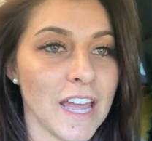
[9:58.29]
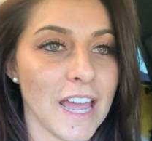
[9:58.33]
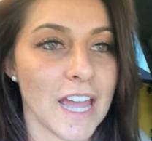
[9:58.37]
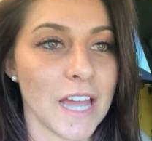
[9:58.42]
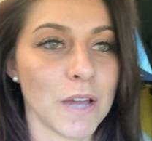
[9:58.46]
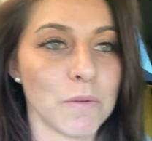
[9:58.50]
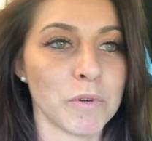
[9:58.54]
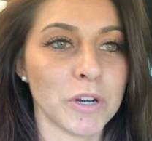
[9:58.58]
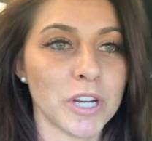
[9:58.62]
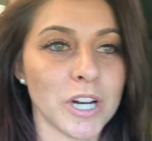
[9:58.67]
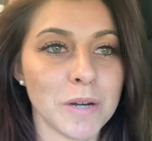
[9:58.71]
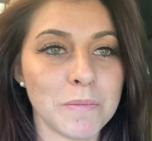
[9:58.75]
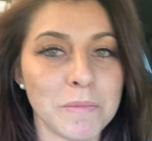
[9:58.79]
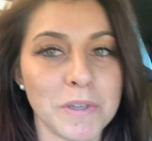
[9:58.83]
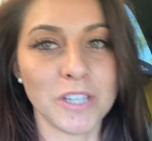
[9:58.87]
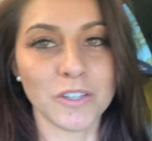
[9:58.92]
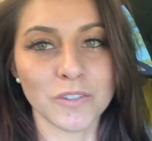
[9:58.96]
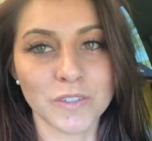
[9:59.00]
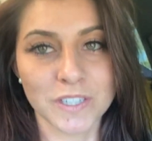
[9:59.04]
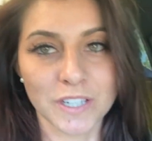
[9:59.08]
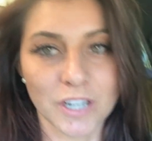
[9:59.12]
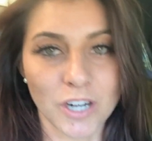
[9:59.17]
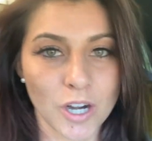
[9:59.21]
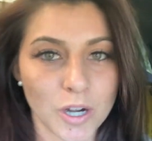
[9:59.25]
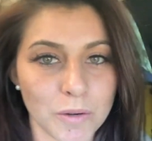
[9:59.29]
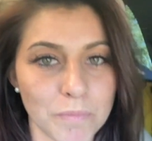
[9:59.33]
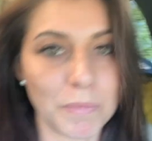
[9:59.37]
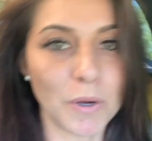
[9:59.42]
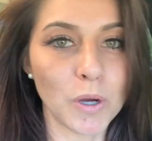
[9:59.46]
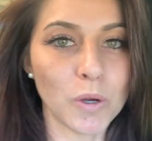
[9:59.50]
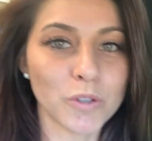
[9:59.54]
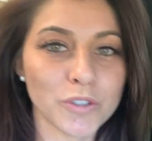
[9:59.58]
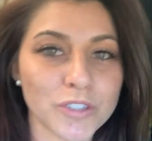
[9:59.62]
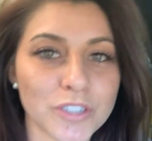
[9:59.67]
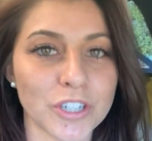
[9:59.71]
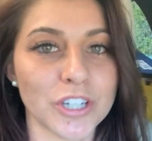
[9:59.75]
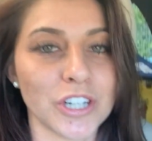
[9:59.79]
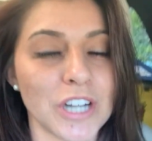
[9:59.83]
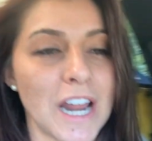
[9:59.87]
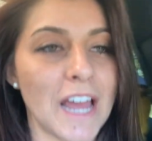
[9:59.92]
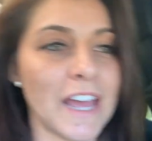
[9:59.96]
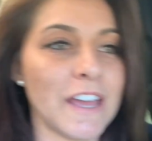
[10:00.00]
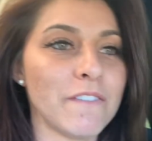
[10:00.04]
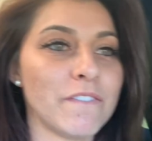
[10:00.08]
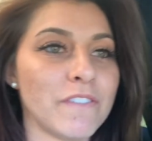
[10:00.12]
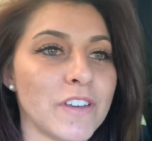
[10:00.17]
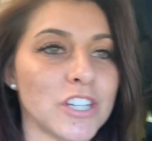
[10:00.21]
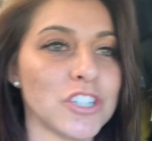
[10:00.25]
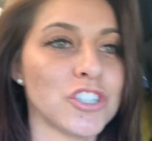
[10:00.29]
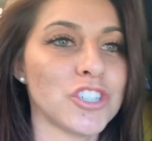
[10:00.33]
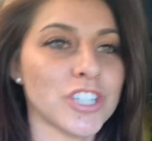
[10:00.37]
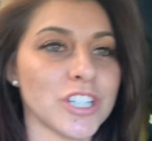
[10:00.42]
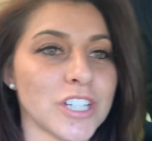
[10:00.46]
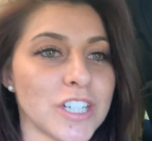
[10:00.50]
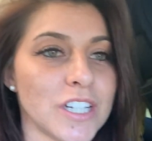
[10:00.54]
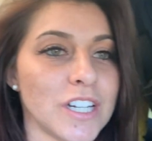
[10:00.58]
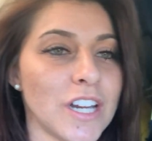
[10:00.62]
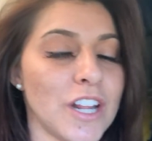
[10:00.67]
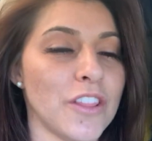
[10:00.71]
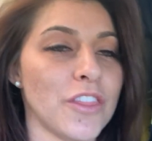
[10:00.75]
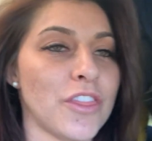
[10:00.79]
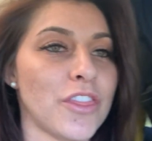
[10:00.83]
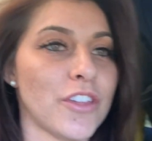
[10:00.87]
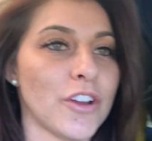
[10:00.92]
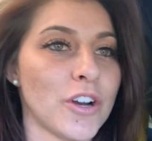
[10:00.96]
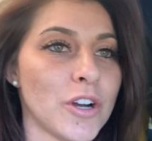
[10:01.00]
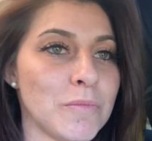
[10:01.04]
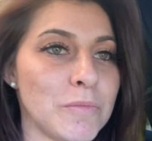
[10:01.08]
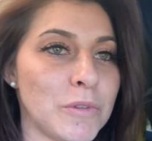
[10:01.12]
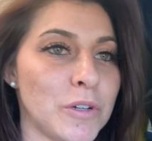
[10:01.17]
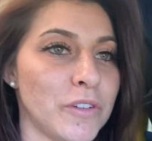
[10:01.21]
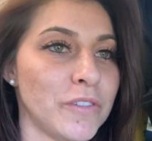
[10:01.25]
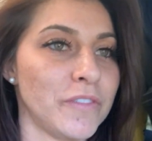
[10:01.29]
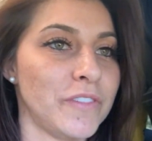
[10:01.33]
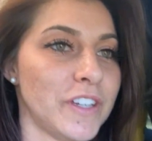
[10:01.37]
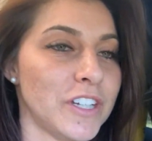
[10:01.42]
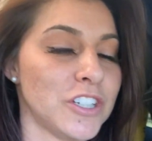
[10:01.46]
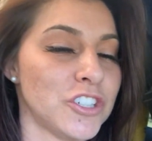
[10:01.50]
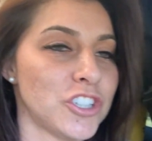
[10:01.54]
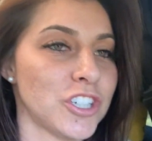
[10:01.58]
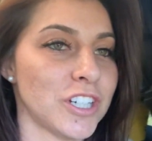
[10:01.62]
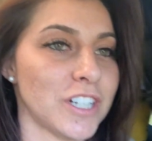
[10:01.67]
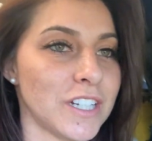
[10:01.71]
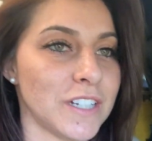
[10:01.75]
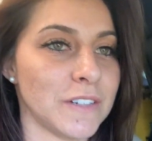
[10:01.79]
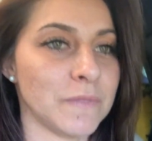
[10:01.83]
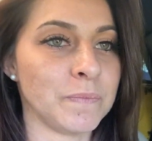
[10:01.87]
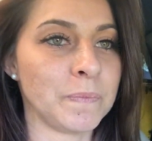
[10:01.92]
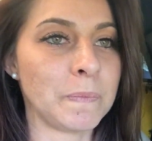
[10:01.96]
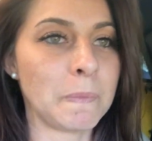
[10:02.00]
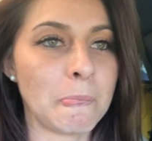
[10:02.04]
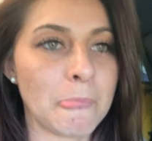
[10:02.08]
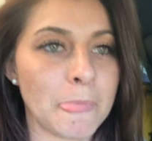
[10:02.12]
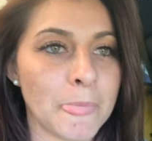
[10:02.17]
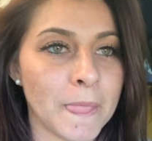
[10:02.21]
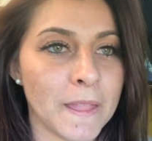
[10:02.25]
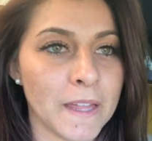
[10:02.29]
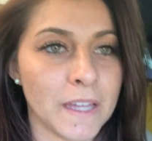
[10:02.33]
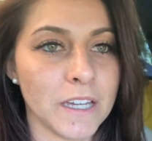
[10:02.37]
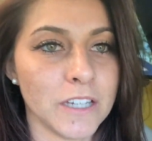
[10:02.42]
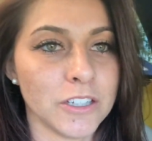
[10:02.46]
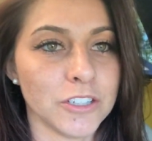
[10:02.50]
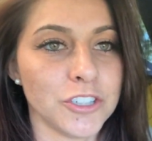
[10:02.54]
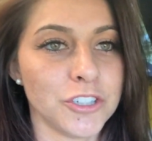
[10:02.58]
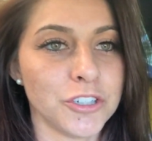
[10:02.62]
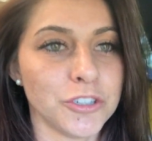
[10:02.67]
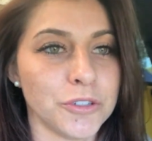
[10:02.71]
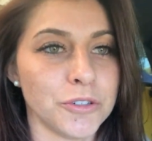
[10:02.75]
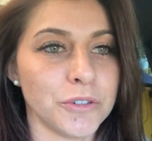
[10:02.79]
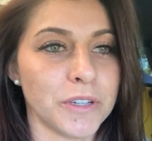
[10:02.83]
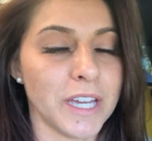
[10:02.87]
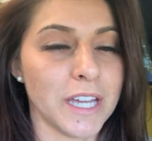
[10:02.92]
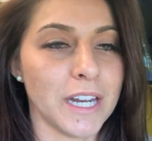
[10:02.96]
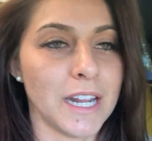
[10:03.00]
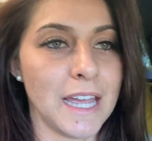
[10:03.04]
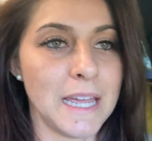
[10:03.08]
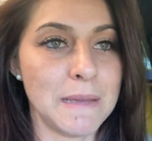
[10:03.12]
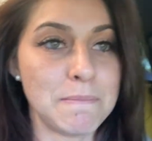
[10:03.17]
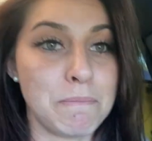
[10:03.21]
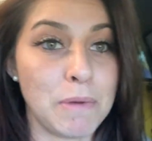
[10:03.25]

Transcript: And we're going to be using our Pulsar night vision and thermal vision to get a